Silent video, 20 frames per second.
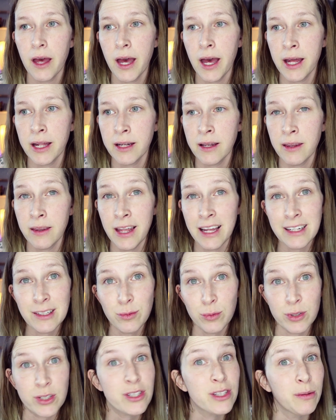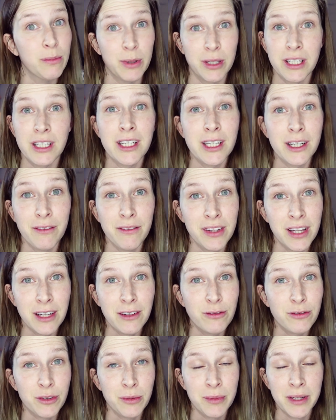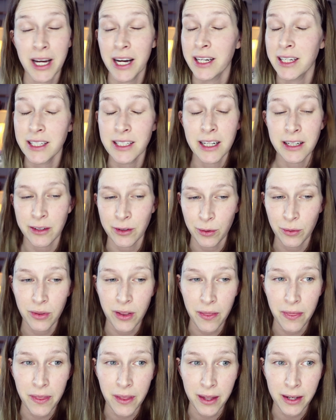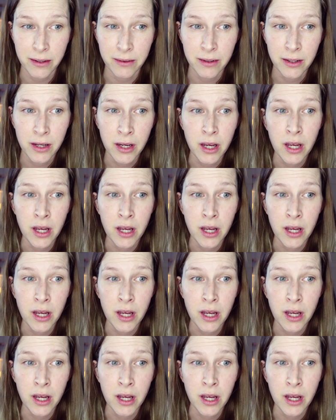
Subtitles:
And that was the beginning of the end for me. I did not know that then.